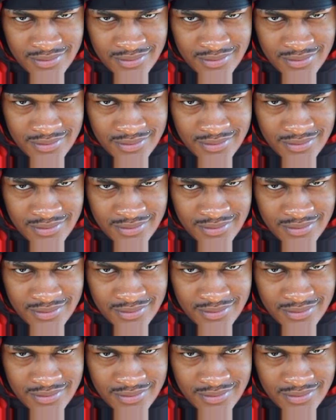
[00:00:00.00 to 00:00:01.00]

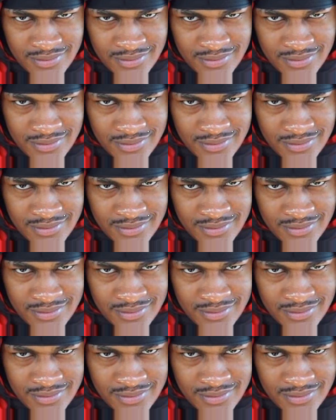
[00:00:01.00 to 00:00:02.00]

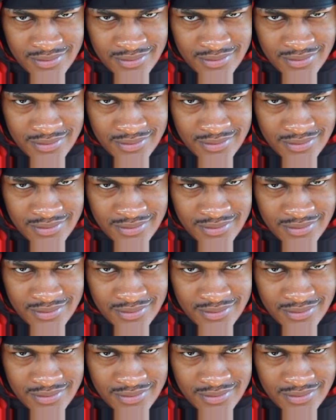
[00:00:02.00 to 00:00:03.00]

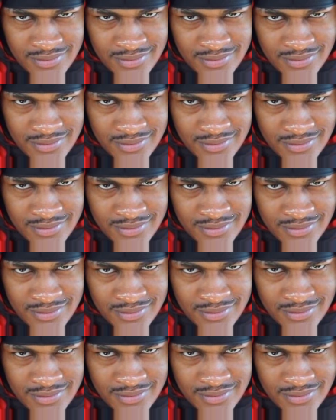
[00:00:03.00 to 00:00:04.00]

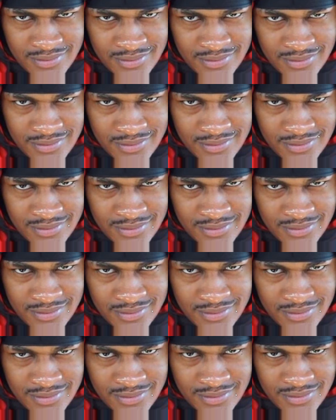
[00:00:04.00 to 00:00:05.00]

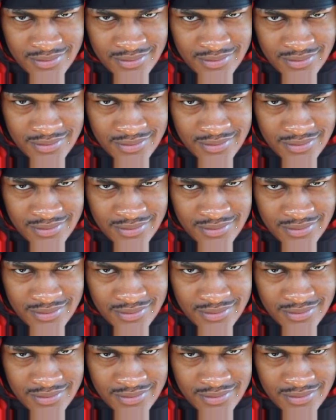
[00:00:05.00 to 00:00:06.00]

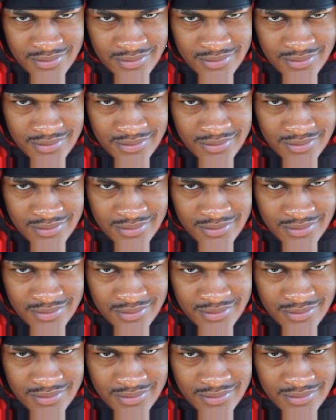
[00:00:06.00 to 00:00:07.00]

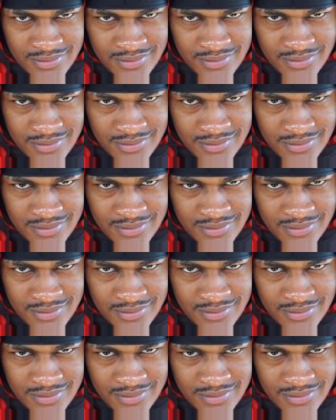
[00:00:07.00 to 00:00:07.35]
No words are spoken by the person on screen.